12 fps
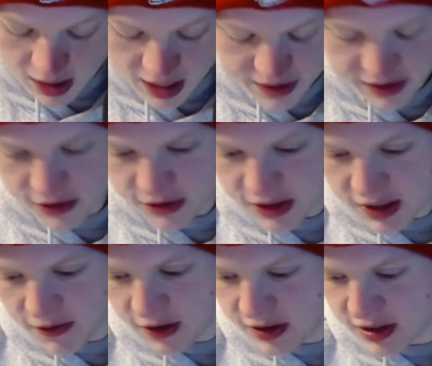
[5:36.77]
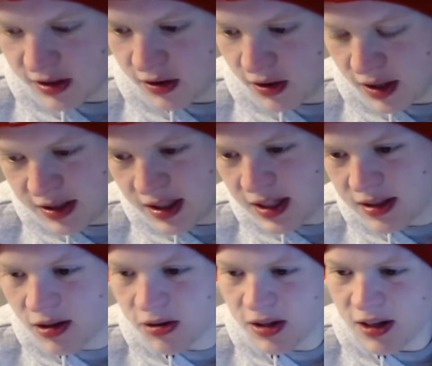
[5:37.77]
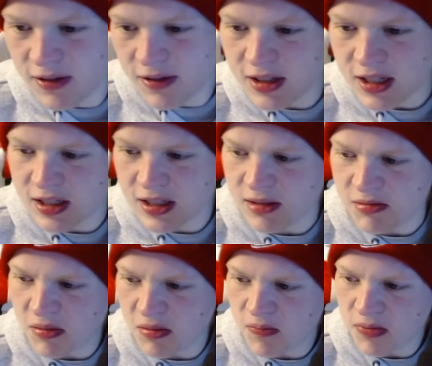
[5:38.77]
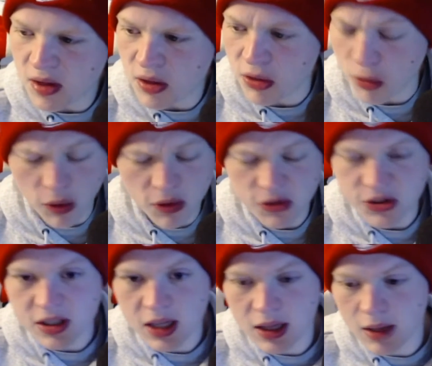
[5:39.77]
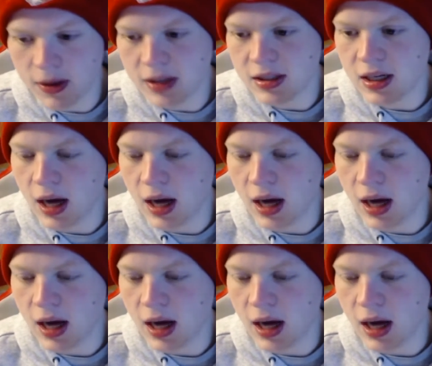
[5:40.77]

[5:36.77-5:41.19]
And then their defense their defense isn't the worst. It's not the best.